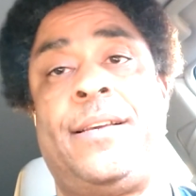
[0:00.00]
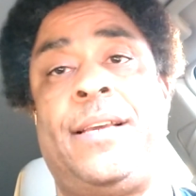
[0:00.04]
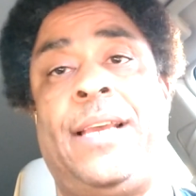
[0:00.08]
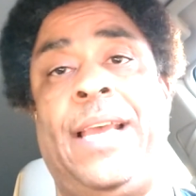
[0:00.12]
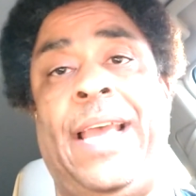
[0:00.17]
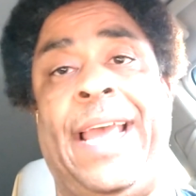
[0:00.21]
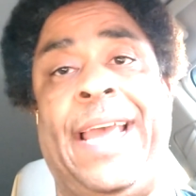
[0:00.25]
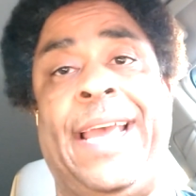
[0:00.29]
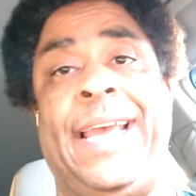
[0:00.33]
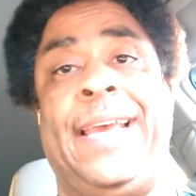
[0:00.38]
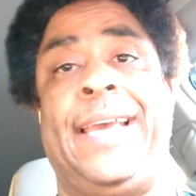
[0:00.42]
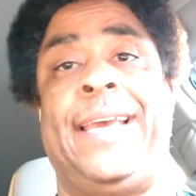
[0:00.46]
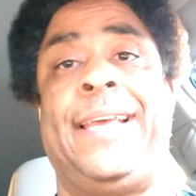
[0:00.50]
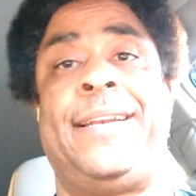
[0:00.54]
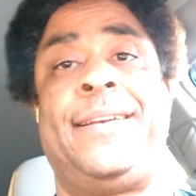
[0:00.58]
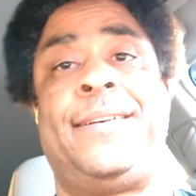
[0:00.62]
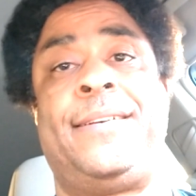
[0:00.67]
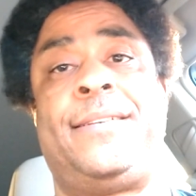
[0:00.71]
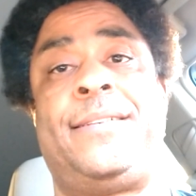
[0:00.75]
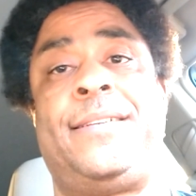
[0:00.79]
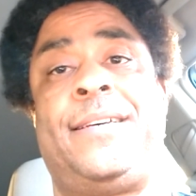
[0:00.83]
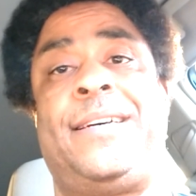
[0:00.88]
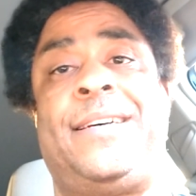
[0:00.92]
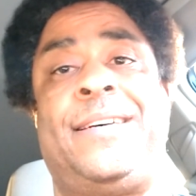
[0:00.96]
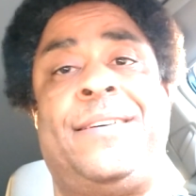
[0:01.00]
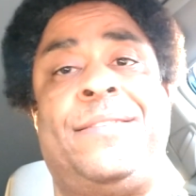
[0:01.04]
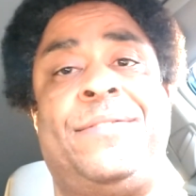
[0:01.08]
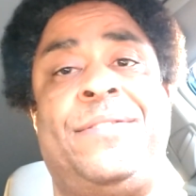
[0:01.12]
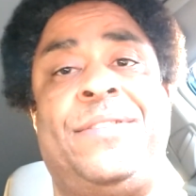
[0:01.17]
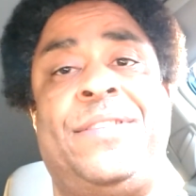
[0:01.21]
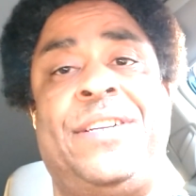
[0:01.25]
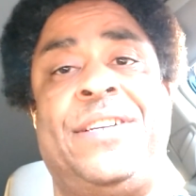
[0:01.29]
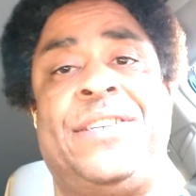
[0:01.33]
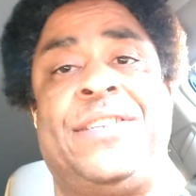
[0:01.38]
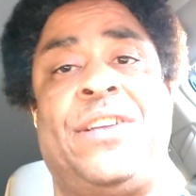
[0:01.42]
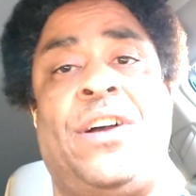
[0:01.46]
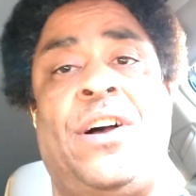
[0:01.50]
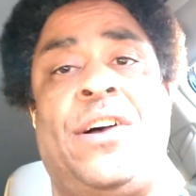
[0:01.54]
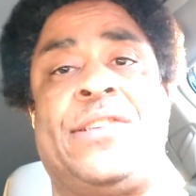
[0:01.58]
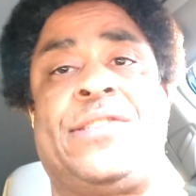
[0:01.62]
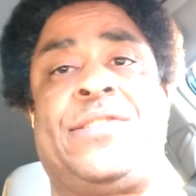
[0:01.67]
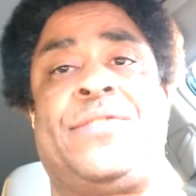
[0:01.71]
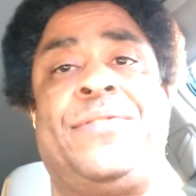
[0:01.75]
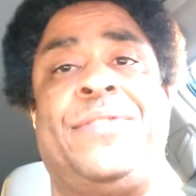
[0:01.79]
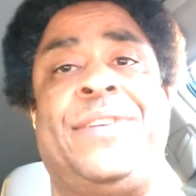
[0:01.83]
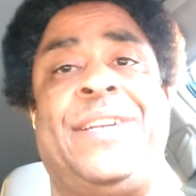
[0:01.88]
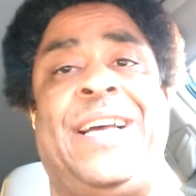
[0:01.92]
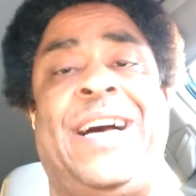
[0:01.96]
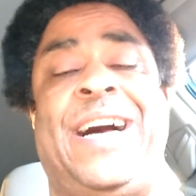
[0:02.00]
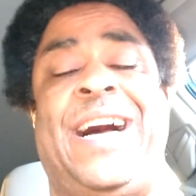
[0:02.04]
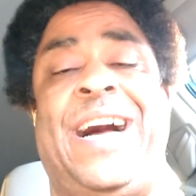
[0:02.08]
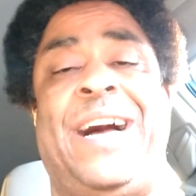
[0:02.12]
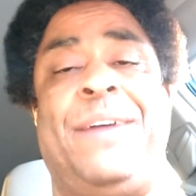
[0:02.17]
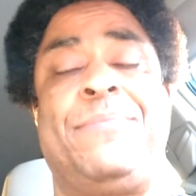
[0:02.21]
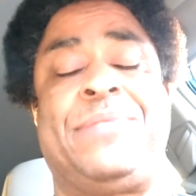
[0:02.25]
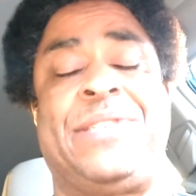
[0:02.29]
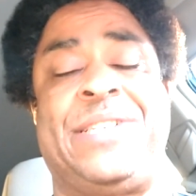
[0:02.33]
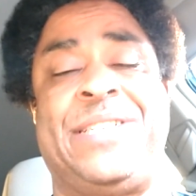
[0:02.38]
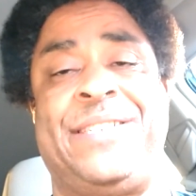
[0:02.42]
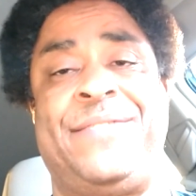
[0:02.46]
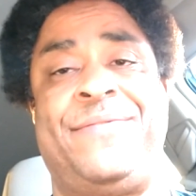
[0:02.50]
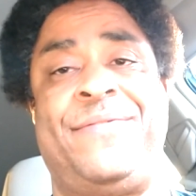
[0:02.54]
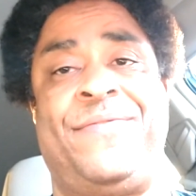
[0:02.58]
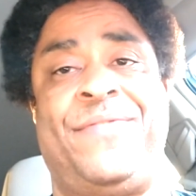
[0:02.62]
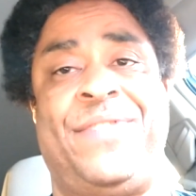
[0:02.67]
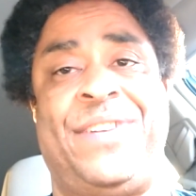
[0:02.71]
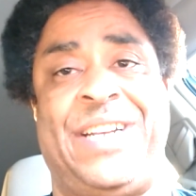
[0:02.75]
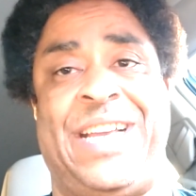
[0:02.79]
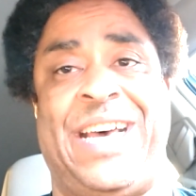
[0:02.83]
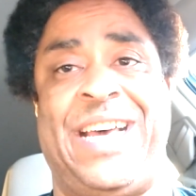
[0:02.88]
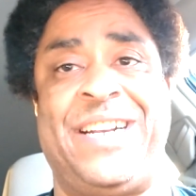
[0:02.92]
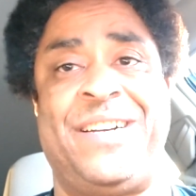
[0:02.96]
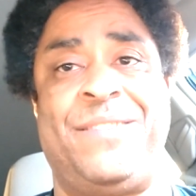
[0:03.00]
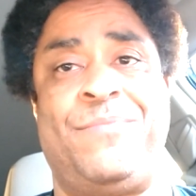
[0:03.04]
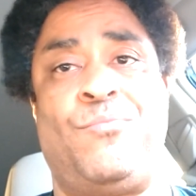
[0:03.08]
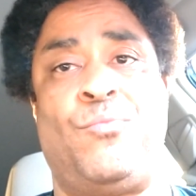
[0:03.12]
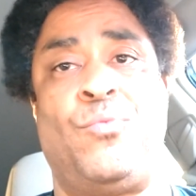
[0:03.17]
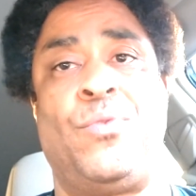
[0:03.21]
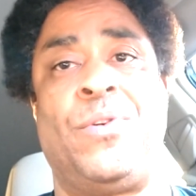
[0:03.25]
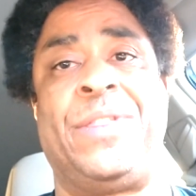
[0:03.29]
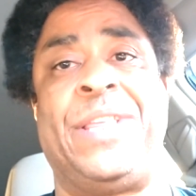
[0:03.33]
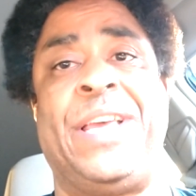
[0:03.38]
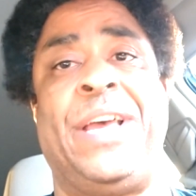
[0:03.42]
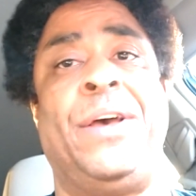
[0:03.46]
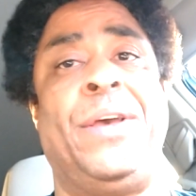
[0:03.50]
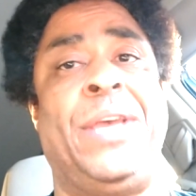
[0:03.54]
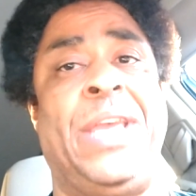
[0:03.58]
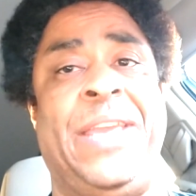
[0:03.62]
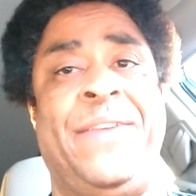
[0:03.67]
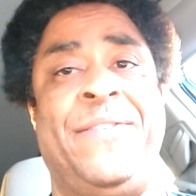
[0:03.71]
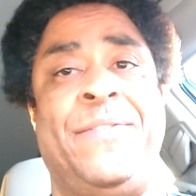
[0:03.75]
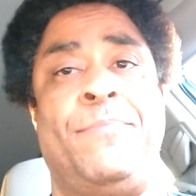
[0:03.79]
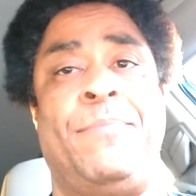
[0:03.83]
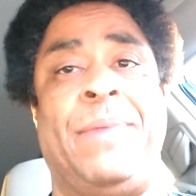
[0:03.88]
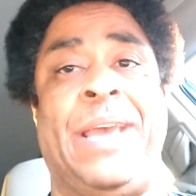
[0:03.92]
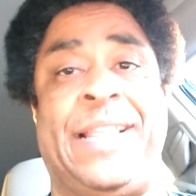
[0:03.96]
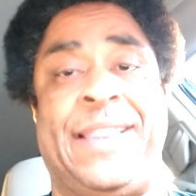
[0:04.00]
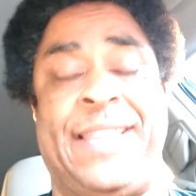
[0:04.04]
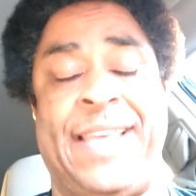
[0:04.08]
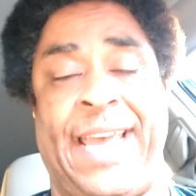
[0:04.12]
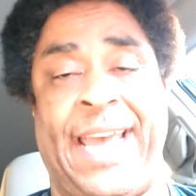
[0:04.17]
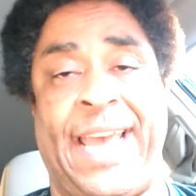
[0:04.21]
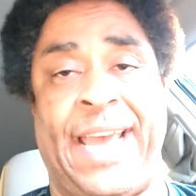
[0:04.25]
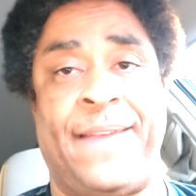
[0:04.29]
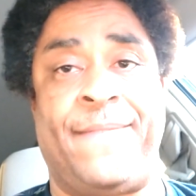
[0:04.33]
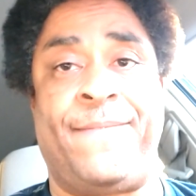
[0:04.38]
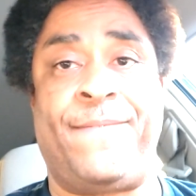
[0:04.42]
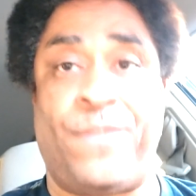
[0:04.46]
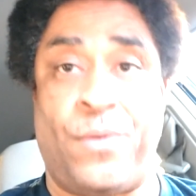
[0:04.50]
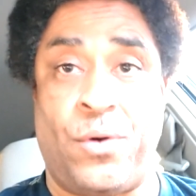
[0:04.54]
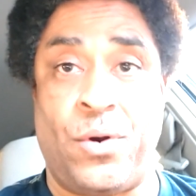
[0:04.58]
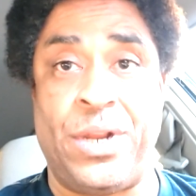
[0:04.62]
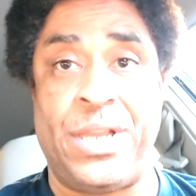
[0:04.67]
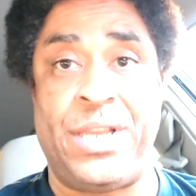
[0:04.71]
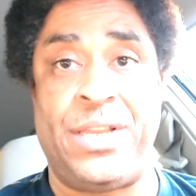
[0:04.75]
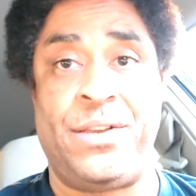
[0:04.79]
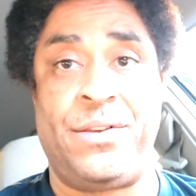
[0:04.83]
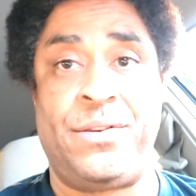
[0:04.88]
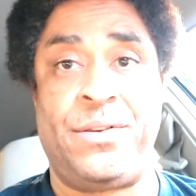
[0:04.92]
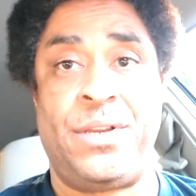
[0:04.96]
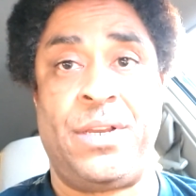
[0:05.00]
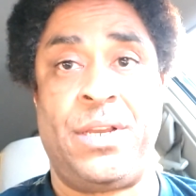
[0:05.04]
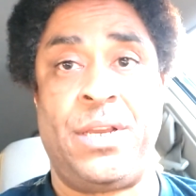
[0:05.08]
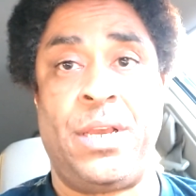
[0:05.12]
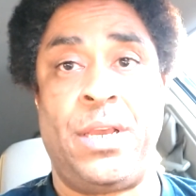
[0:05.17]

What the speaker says: And there's also an option, a lot of them, where they'll even make the ad for you.